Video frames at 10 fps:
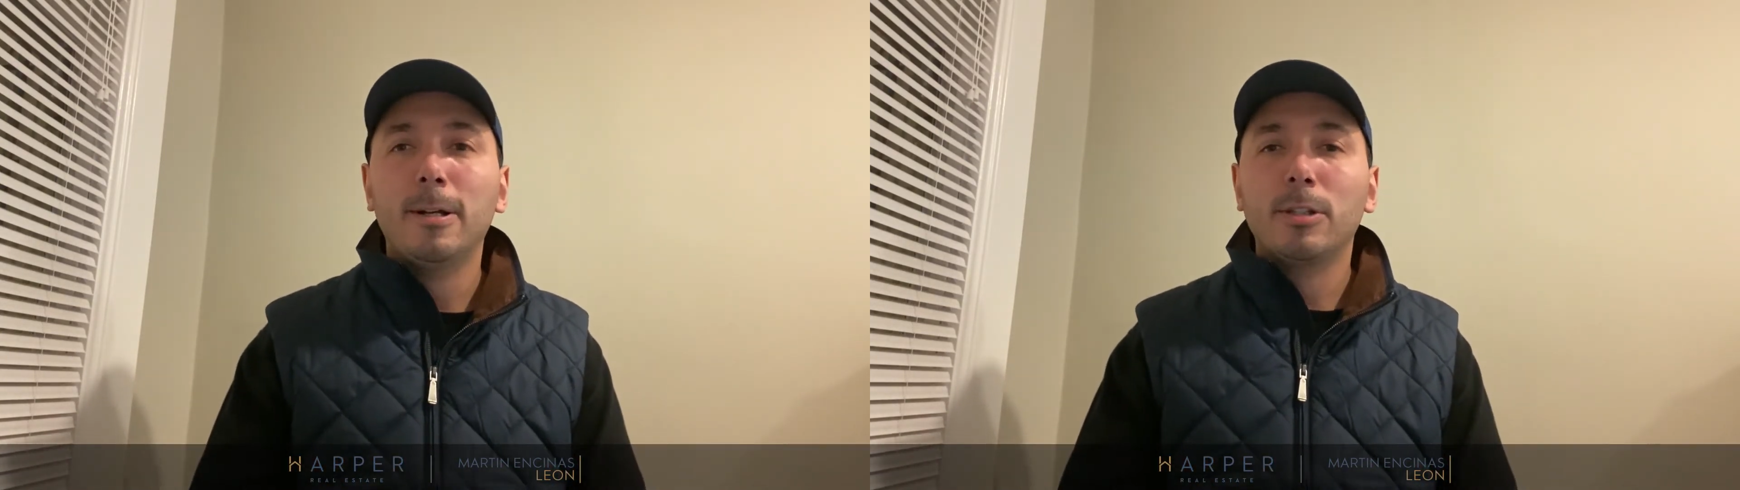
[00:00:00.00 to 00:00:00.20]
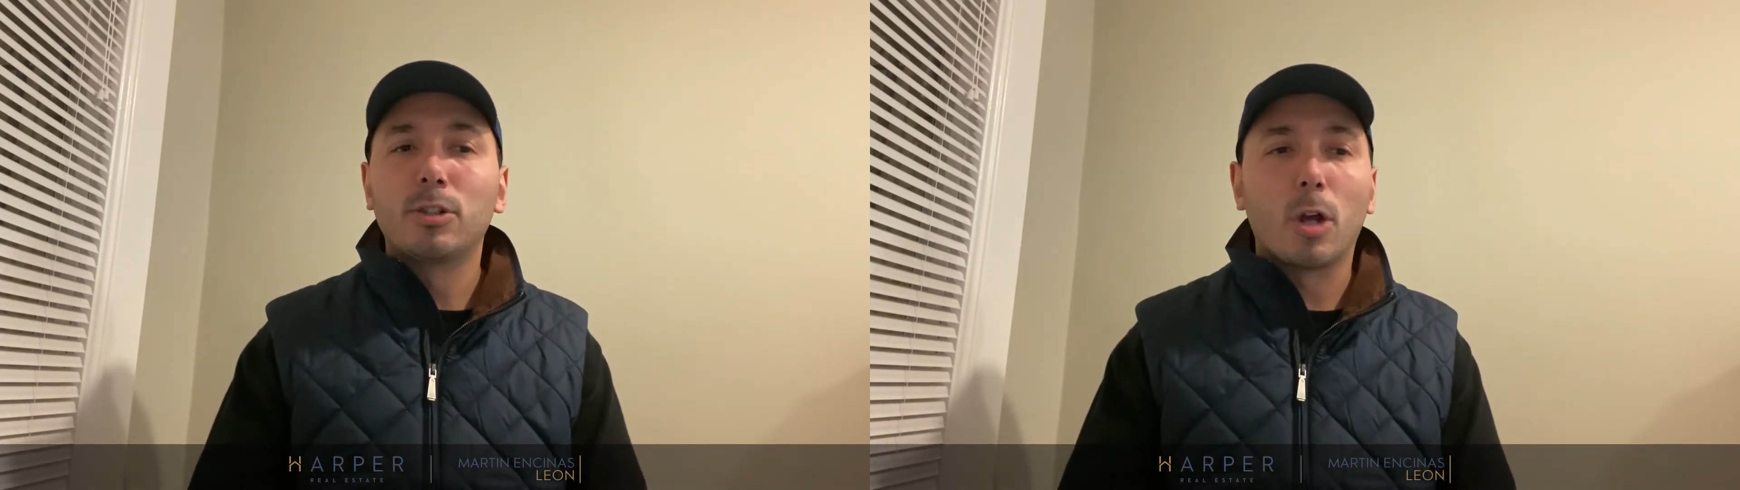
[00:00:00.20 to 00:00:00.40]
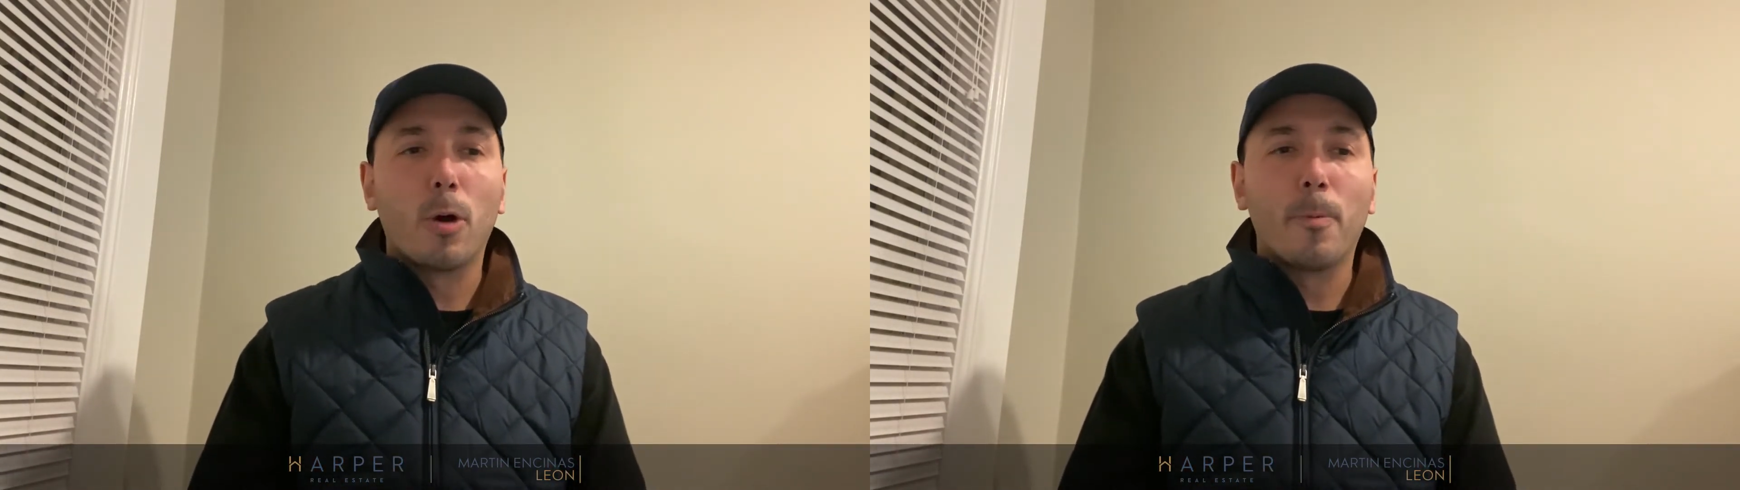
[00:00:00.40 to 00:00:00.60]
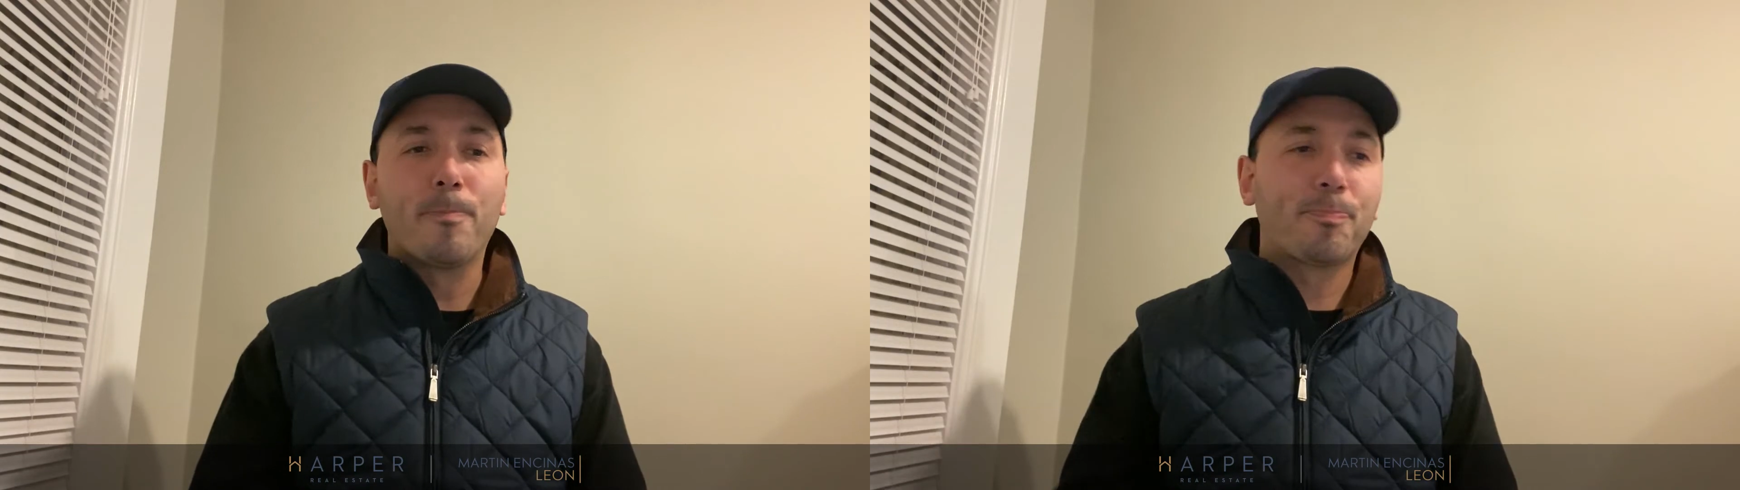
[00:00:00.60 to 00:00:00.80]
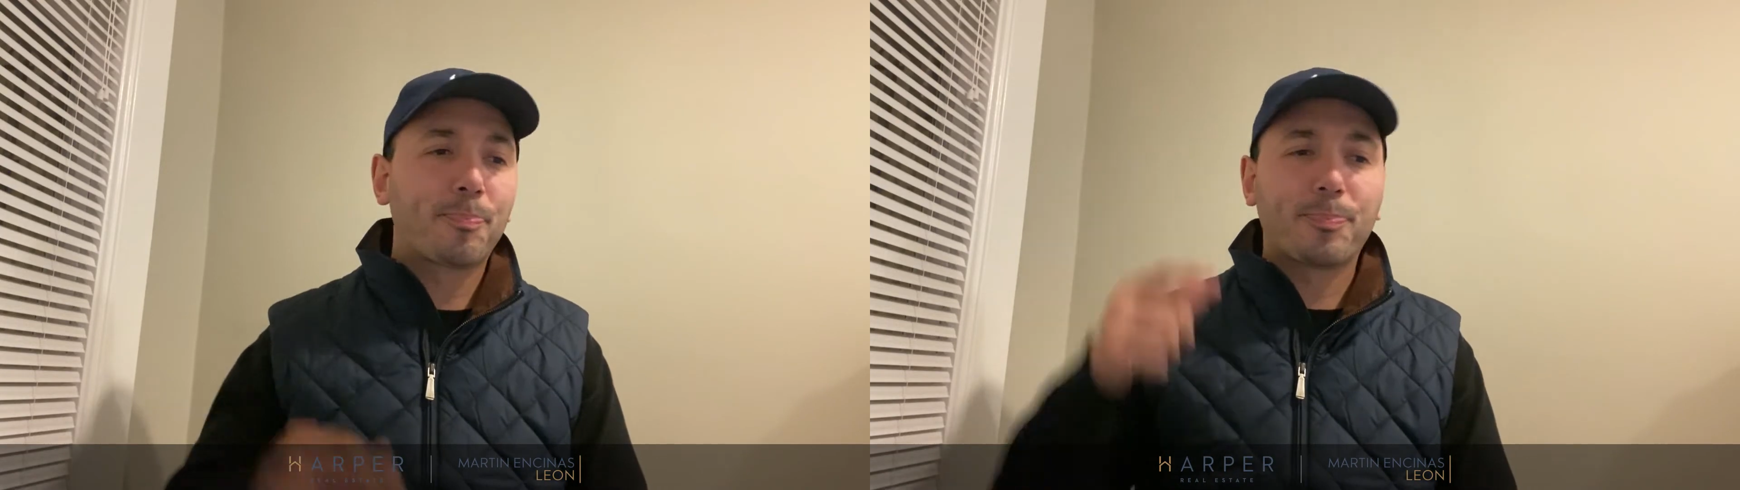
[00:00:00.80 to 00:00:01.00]

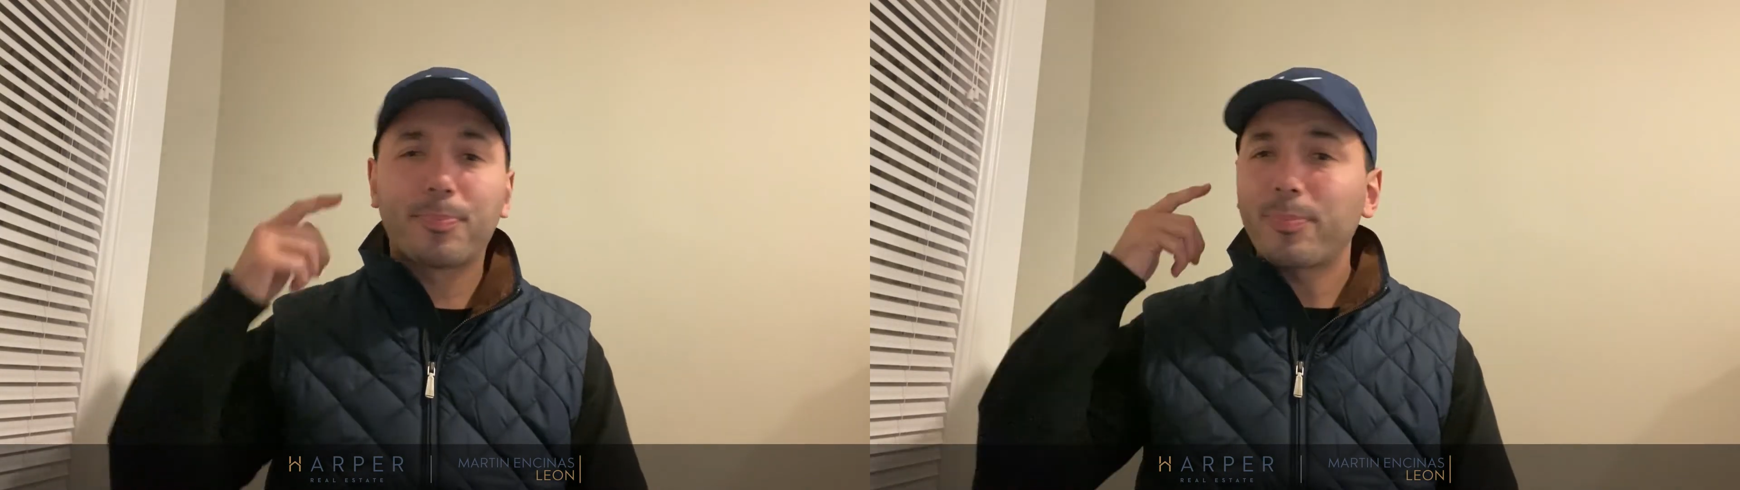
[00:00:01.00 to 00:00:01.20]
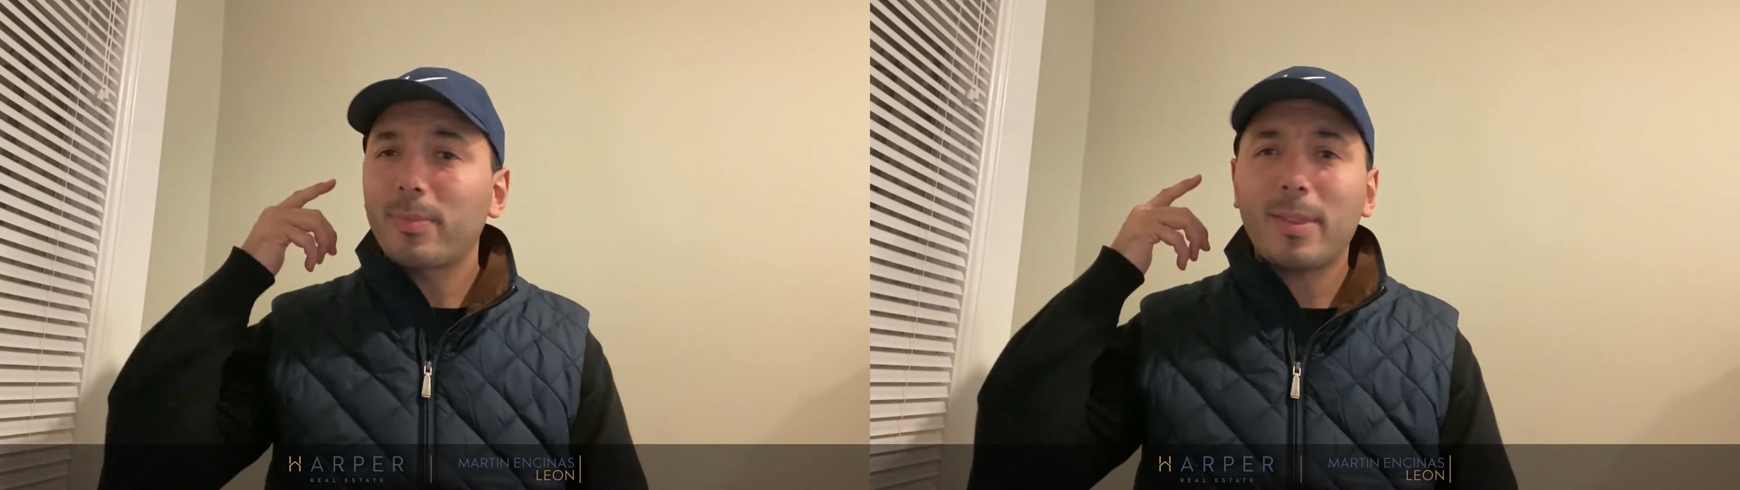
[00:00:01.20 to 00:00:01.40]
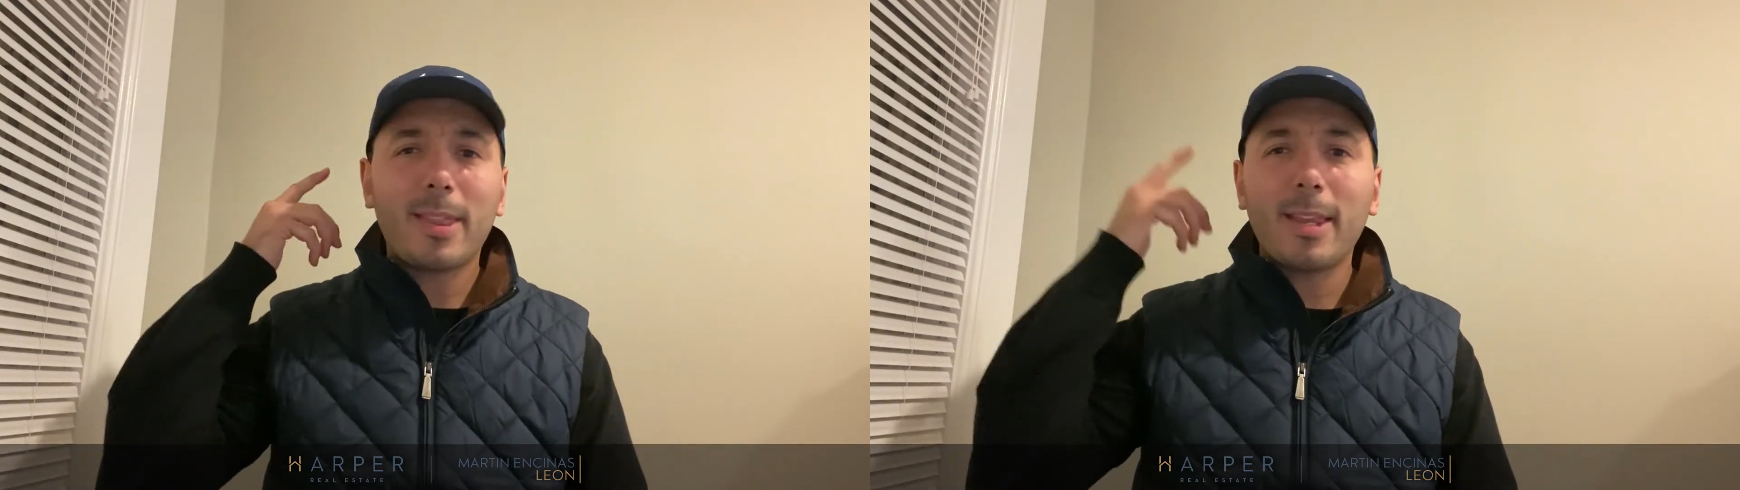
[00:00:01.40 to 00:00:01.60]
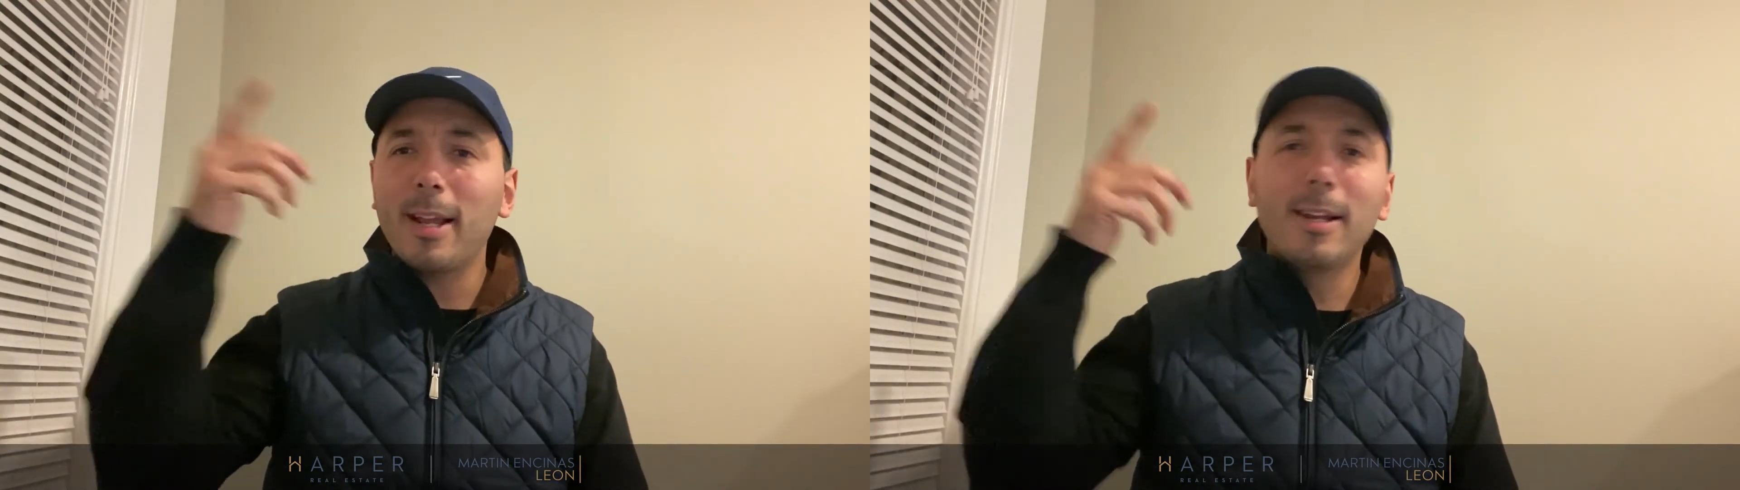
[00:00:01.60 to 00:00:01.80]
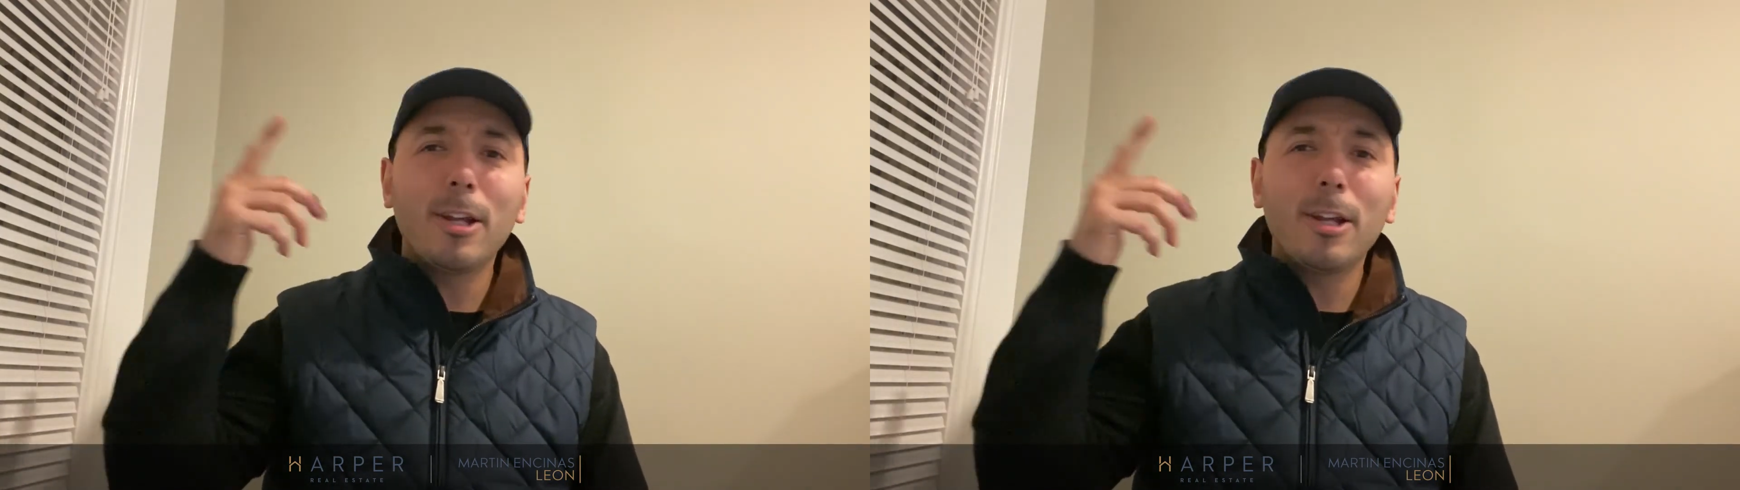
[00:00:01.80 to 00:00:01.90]
So a